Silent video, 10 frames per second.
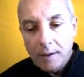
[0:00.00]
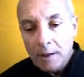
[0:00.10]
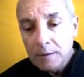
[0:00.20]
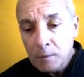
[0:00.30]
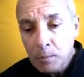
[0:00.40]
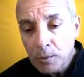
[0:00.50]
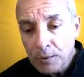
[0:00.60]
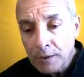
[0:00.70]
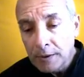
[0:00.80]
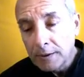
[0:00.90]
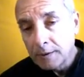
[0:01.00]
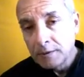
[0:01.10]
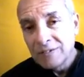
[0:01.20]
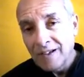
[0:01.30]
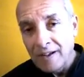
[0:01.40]
and I'll put the
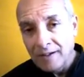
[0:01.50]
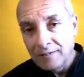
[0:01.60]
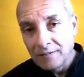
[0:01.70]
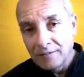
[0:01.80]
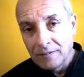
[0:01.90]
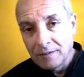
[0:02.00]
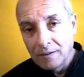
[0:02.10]
text